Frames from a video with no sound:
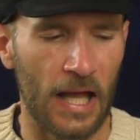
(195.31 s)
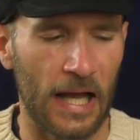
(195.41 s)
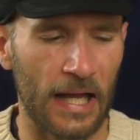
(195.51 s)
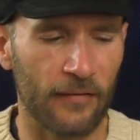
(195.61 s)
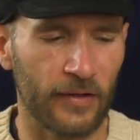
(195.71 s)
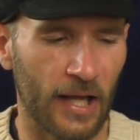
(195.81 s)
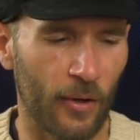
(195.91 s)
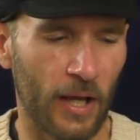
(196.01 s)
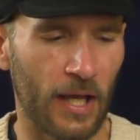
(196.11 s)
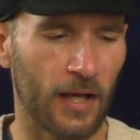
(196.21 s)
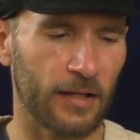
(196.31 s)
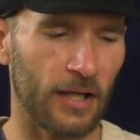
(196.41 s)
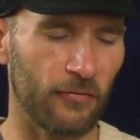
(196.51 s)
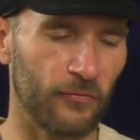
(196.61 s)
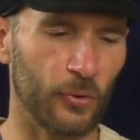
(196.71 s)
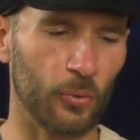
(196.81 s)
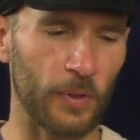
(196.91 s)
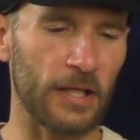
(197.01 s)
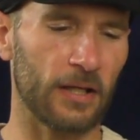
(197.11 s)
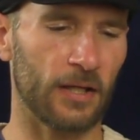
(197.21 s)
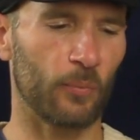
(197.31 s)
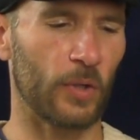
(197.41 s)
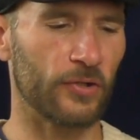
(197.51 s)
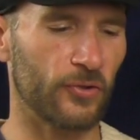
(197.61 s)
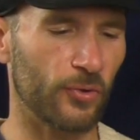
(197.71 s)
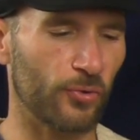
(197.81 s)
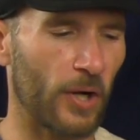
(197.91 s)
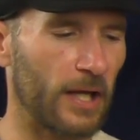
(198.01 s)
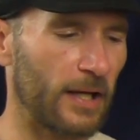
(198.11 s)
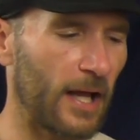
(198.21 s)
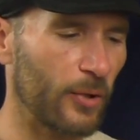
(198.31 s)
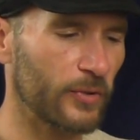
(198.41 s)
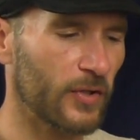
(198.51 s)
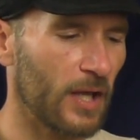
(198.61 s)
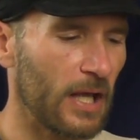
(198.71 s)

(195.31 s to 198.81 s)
I have now had a full week in which to try it out